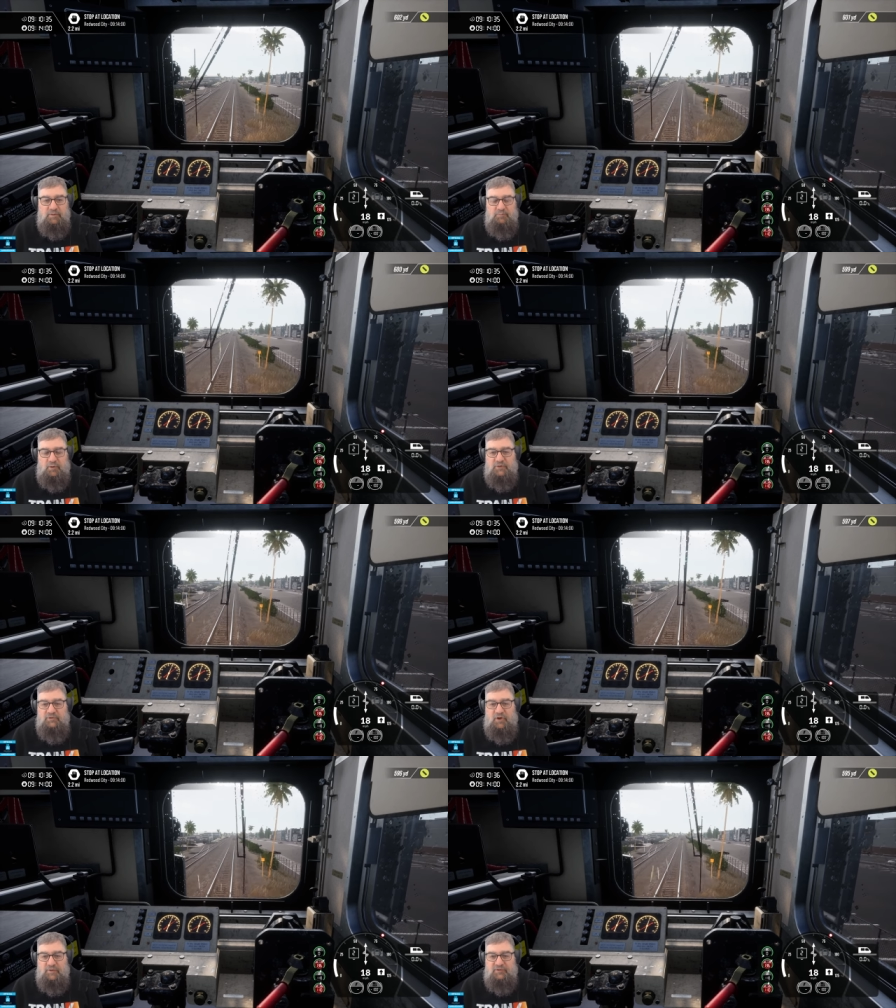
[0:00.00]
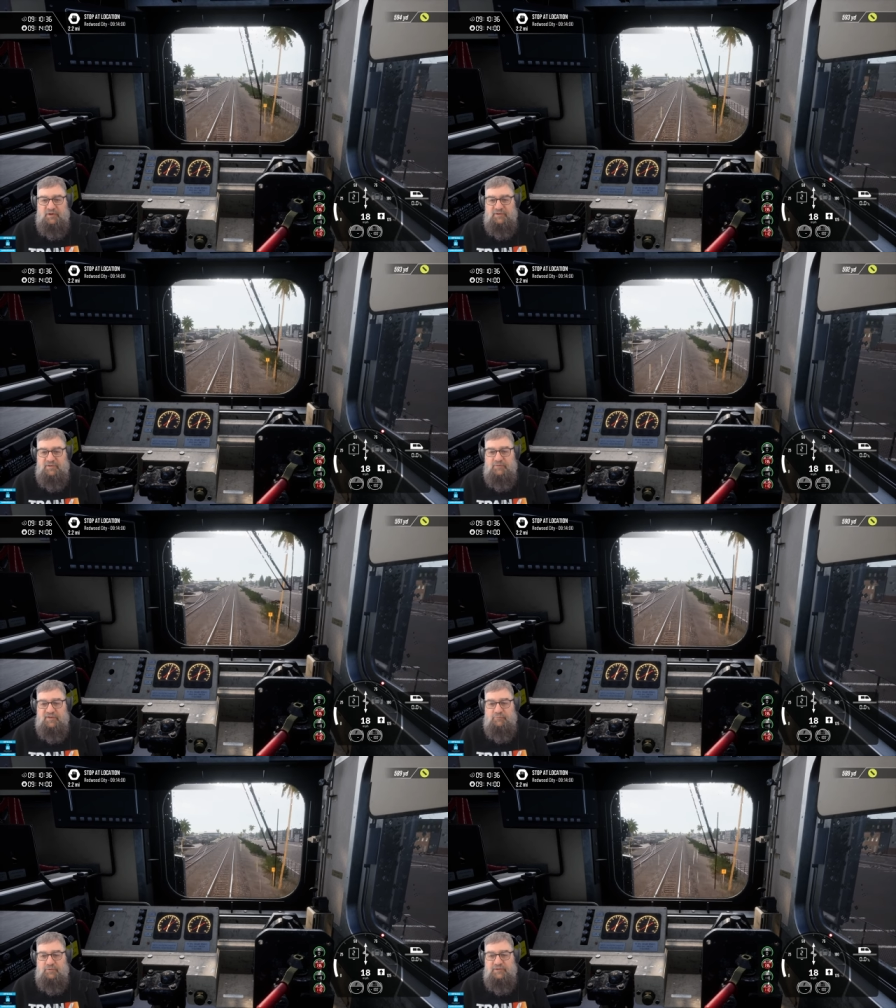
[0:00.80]
By the time the train's left
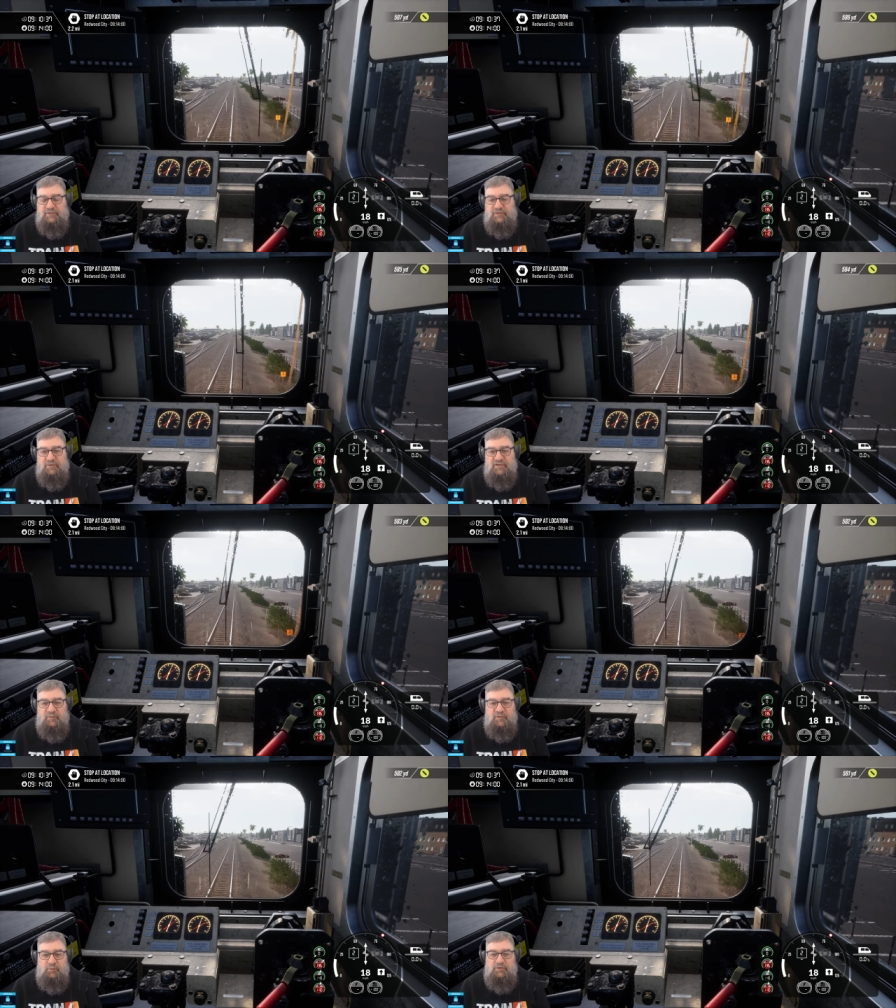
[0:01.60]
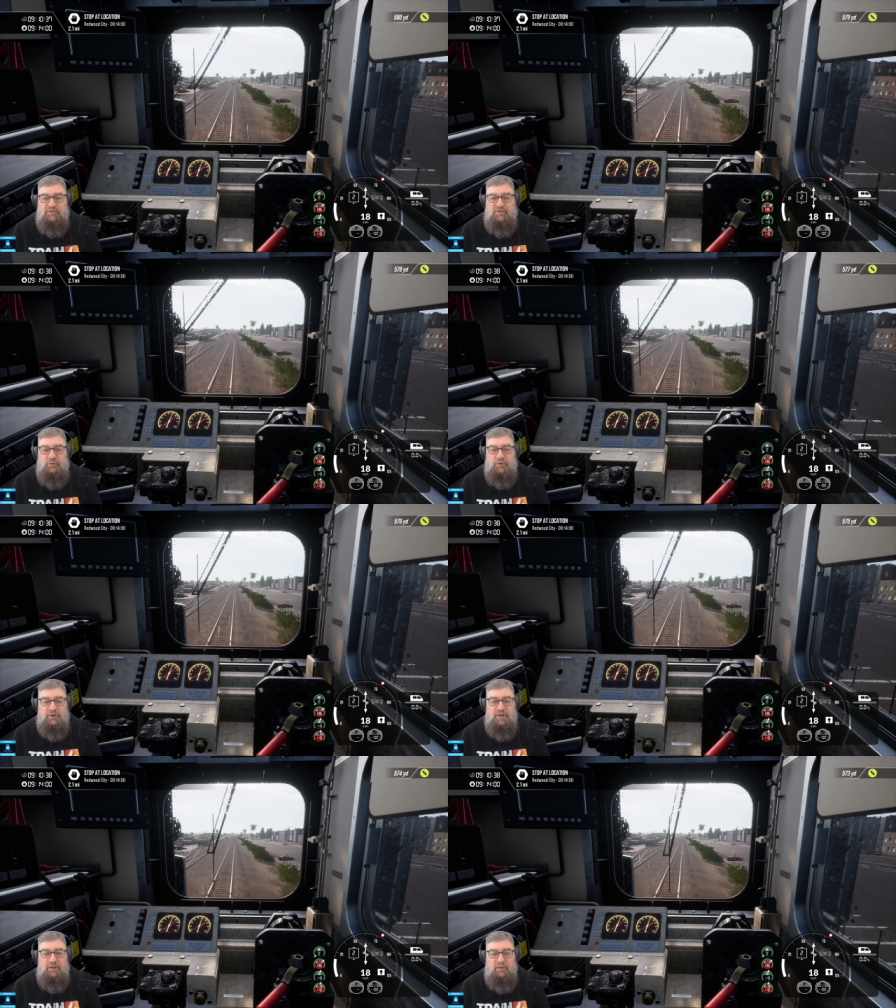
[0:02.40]
San Francisco, someone's probably stolen
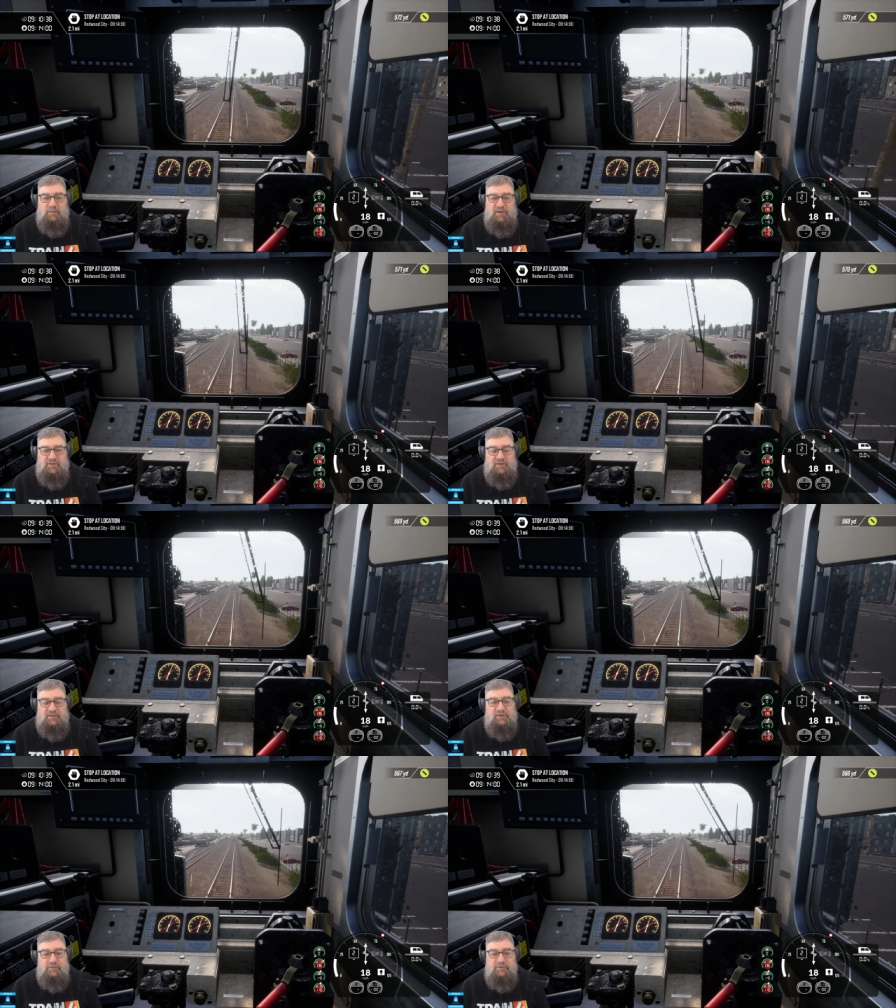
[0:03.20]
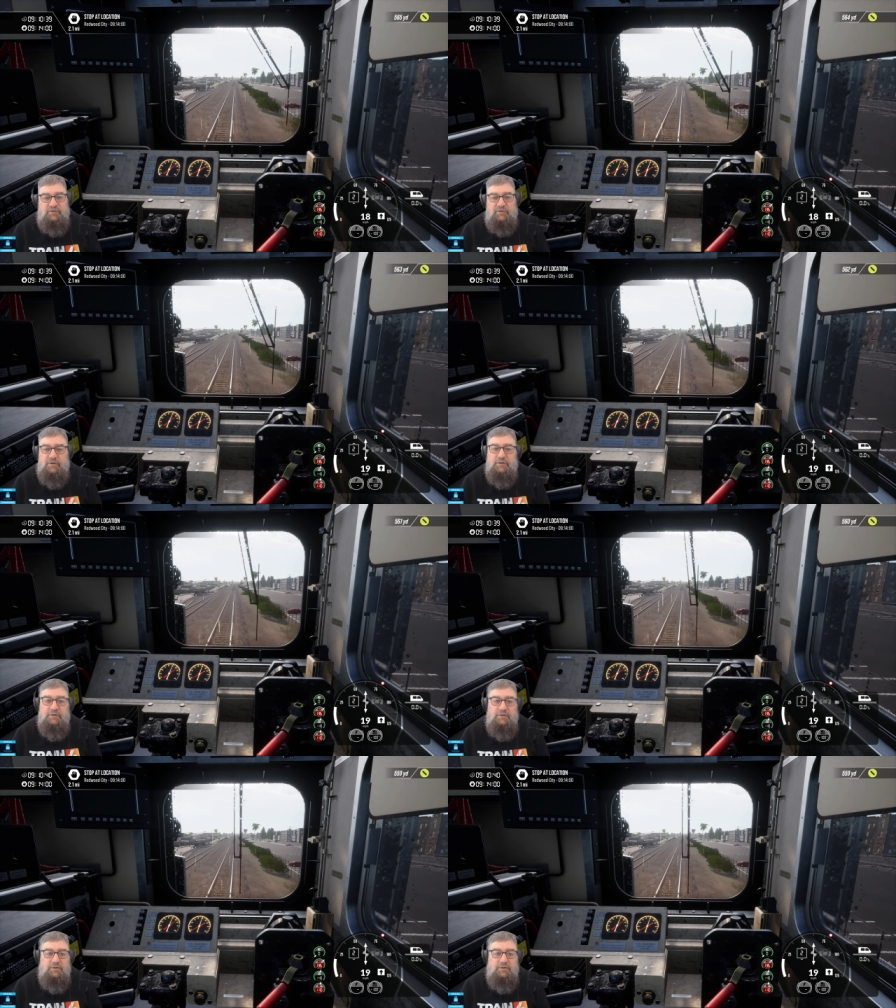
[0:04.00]
it anyway about South San Francisco.